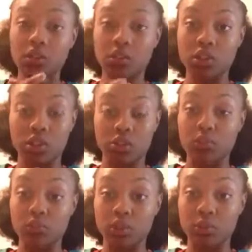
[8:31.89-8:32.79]

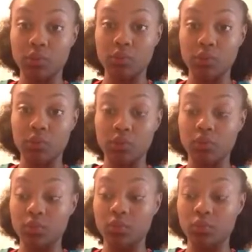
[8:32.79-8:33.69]
Courtship,
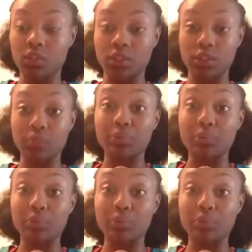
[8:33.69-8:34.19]
really